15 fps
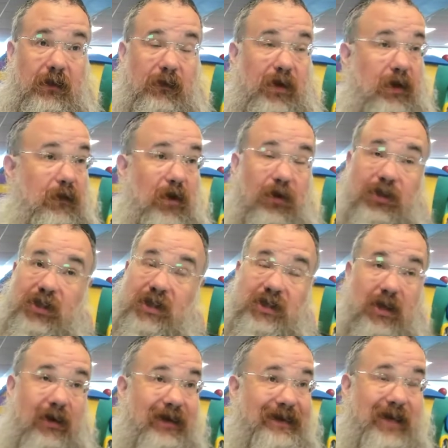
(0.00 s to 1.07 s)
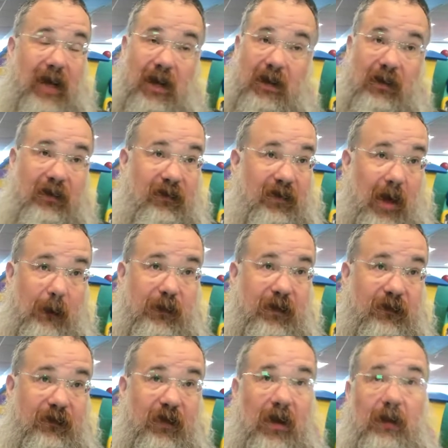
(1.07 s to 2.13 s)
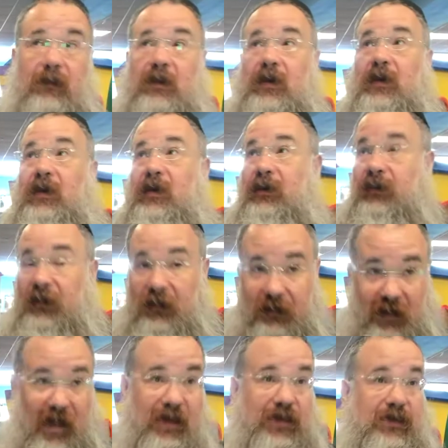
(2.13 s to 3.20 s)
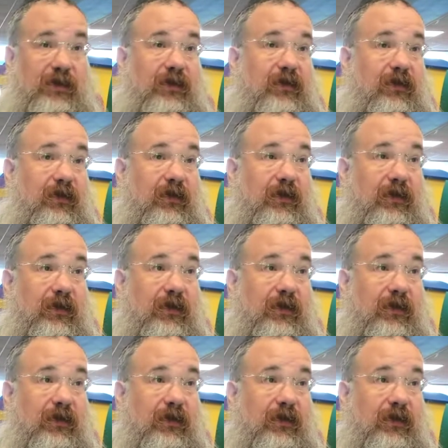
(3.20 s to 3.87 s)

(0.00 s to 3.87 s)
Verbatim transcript: But emotions are entirely separate from sensations.